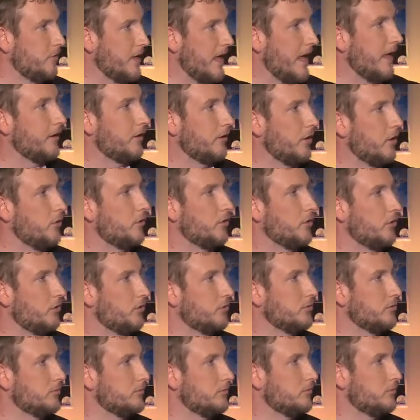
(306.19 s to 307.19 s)
that
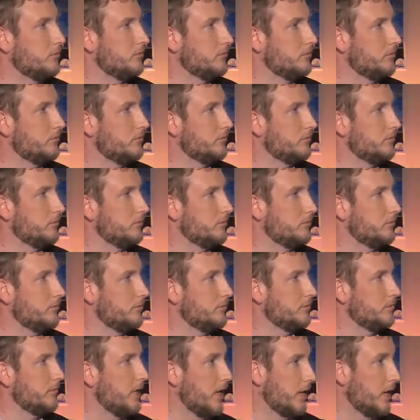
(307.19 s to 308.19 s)
local
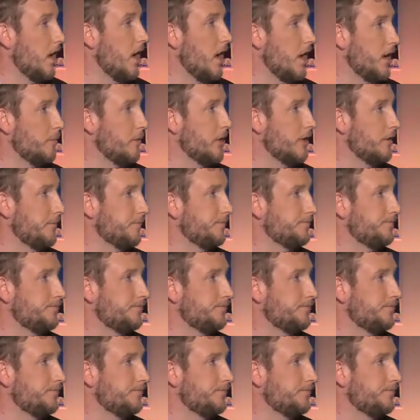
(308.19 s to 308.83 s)
economy.